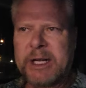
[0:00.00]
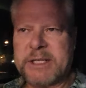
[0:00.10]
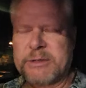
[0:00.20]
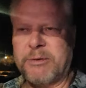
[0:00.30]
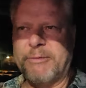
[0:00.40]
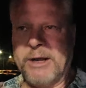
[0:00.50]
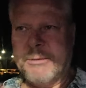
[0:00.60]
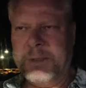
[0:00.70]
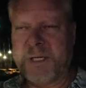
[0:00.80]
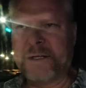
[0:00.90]
nice little
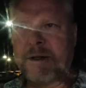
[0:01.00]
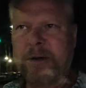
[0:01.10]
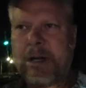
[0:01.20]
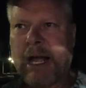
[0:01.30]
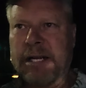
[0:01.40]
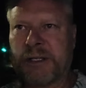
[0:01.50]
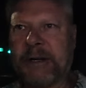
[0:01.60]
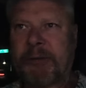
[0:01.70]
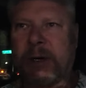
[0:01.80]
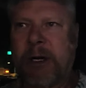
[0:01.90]
family, and they're
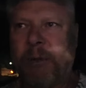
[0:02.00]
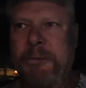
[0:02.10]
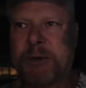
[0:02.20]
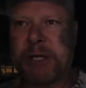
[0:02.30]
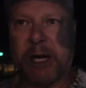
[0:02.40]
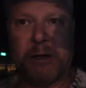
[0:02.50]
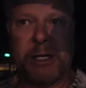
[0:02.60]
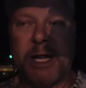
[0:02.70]
asking for help. They're scared to